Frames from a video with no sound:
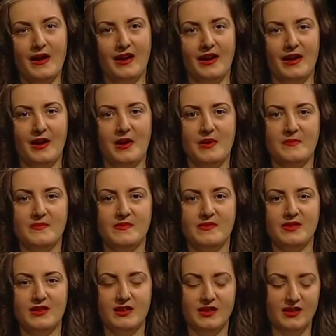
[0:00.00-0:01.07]
Um,
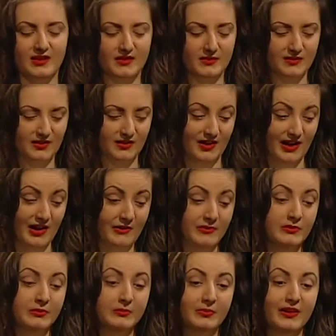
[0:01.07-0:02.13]
I
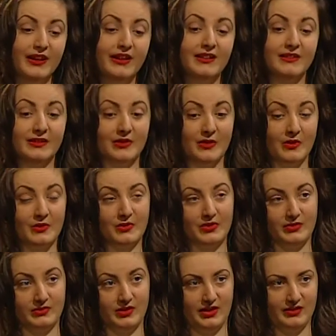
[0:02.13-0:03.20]
will be playing the whole
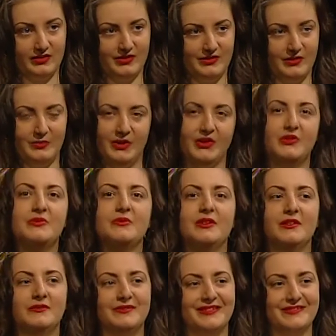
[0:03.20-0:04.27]
sonata on March
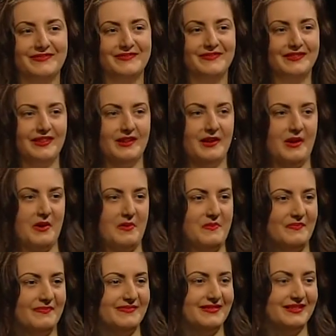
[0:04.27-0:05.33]
25th. Um,
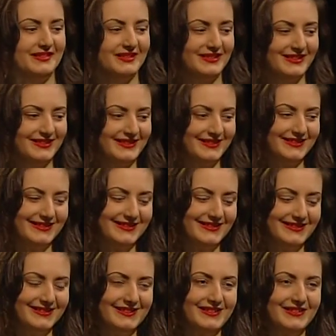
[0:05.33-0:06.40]
cool.
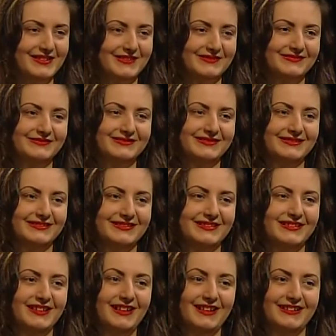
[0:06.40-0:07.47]
So
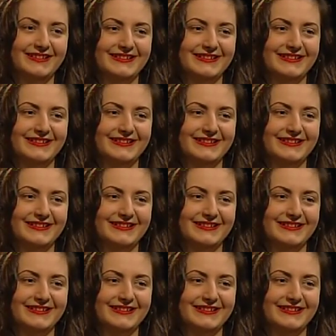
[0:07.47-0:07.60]
yeah.